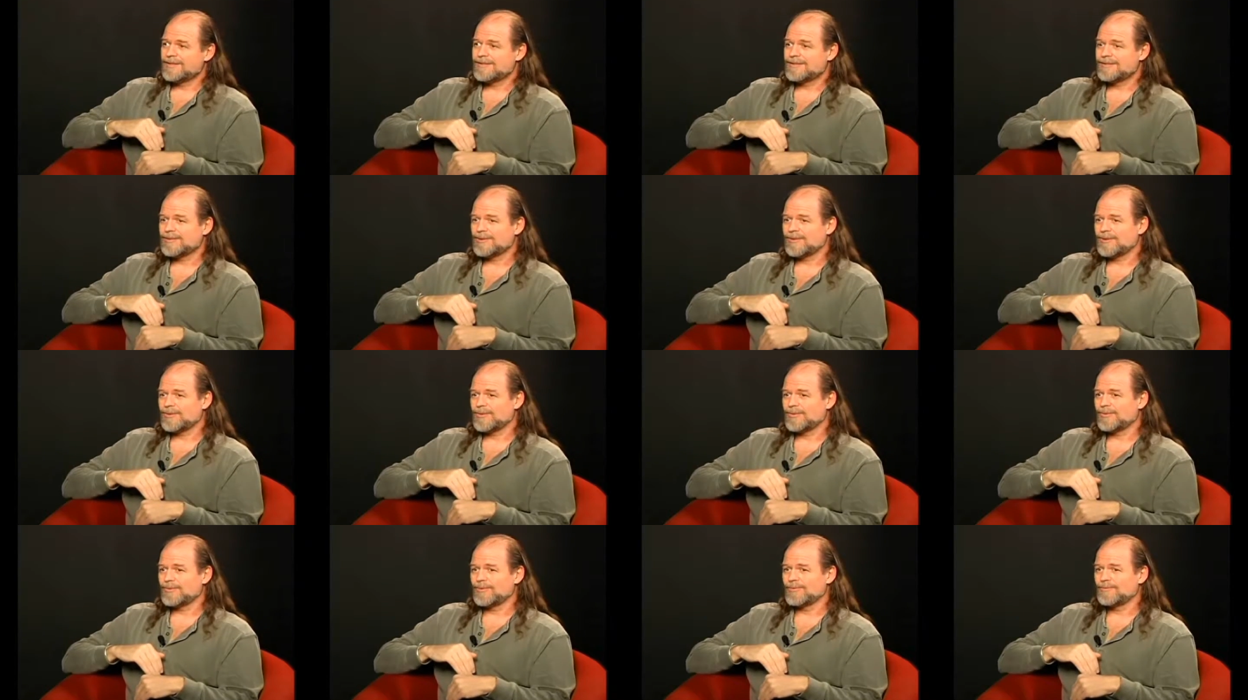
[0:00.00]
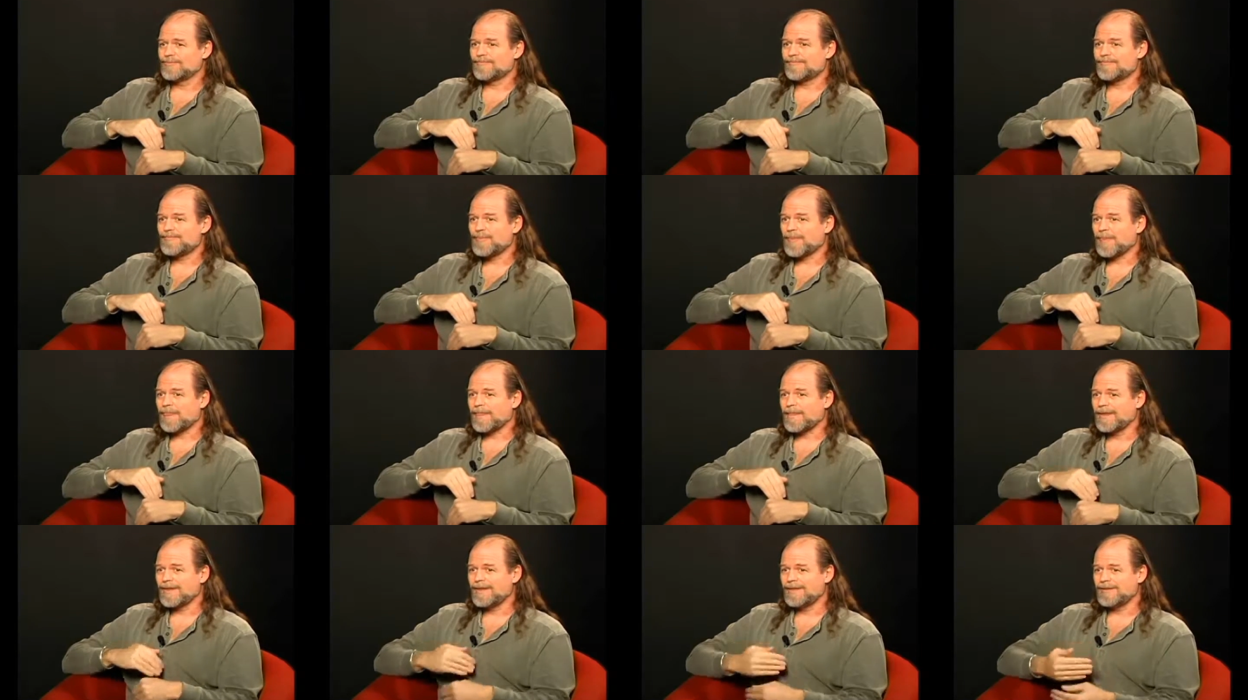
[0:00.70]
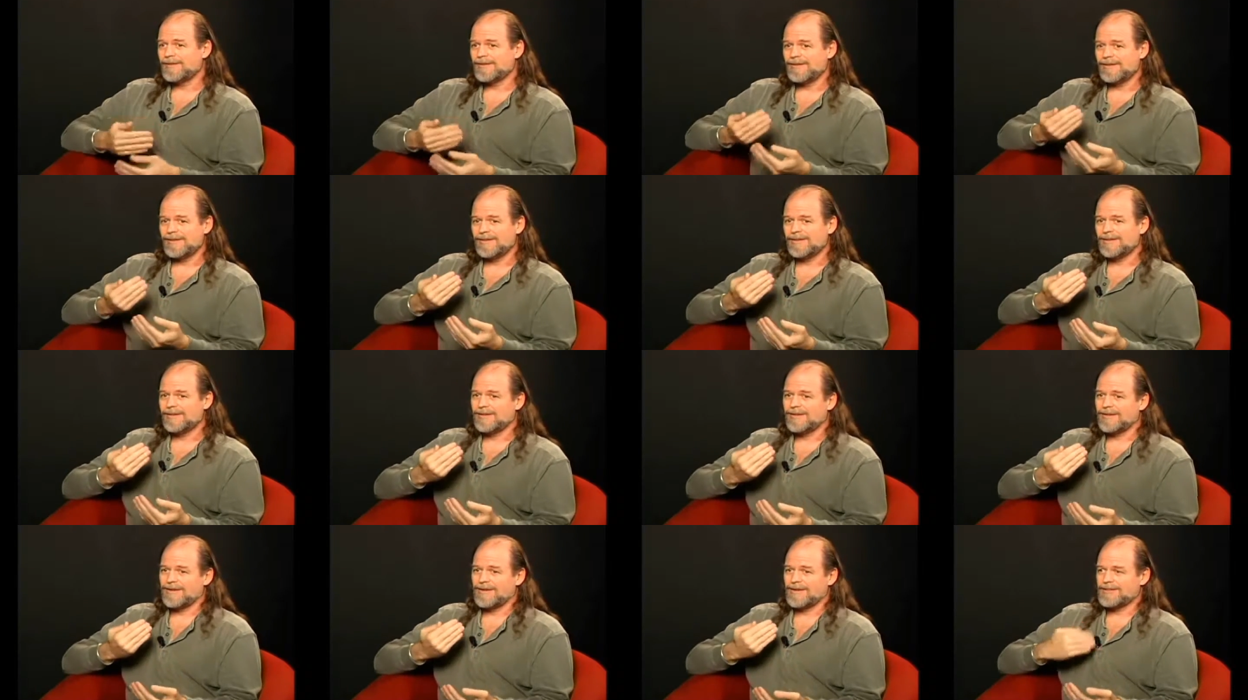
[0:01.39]
So in
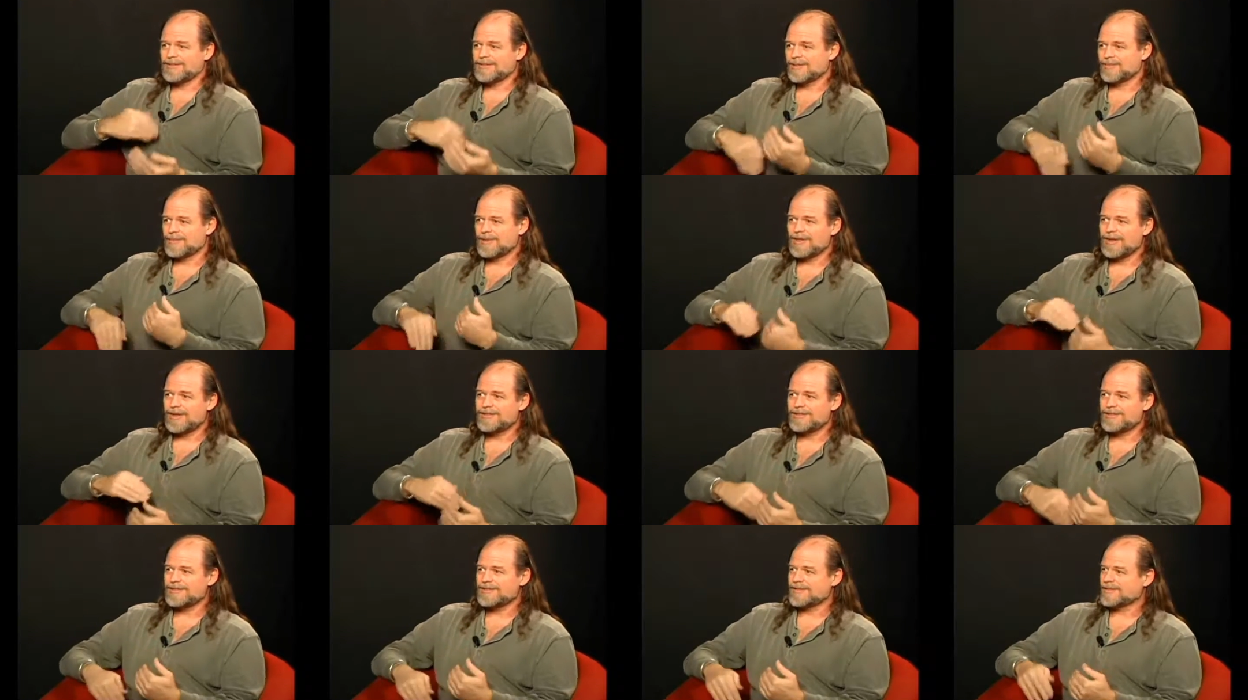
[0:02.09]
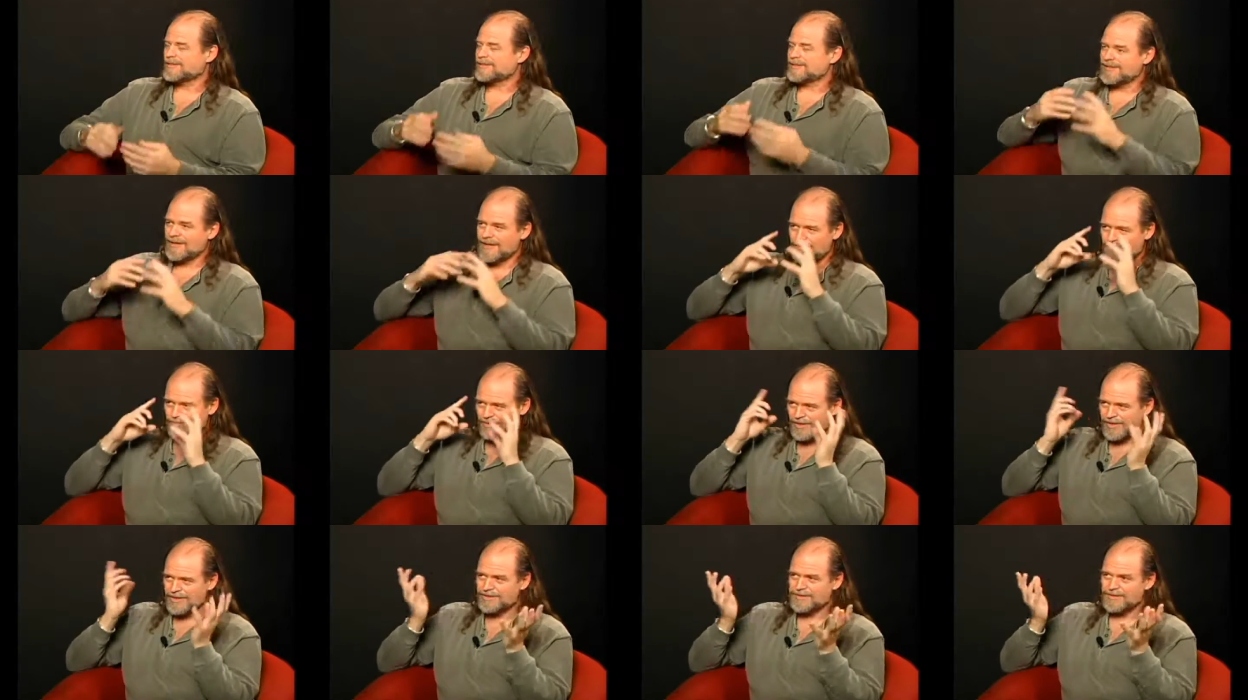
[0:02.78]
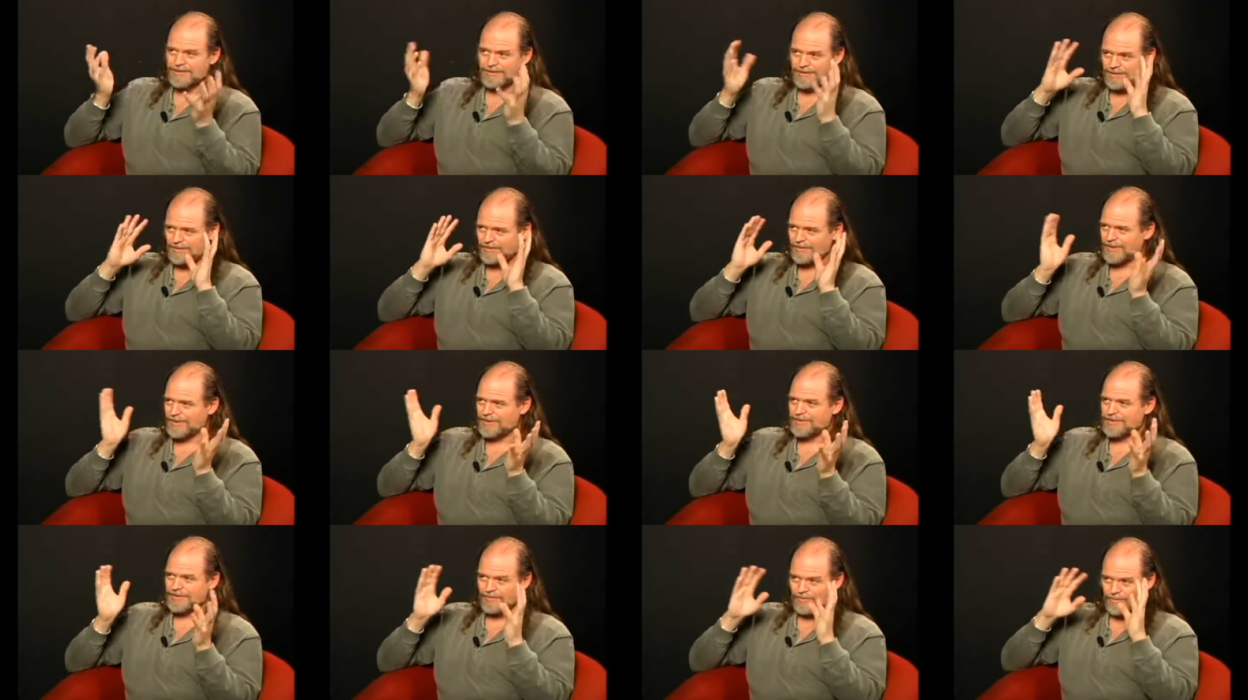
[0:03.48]
our subconscious, it's not present to
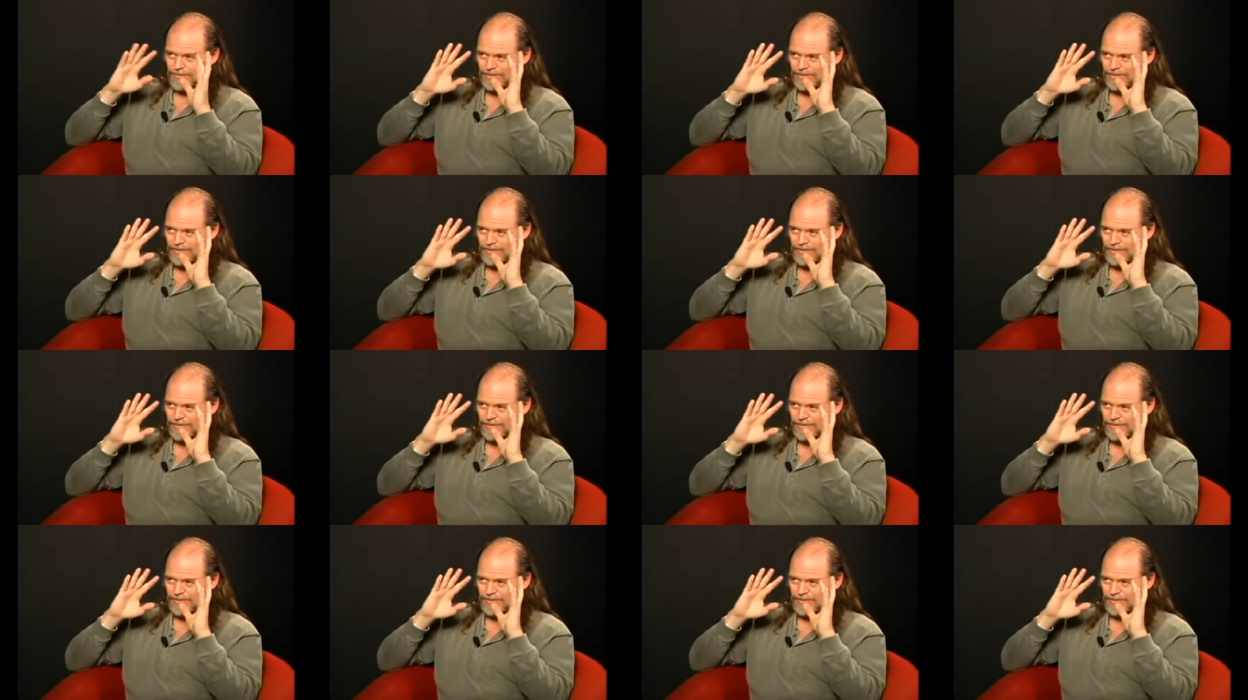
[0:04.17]
us,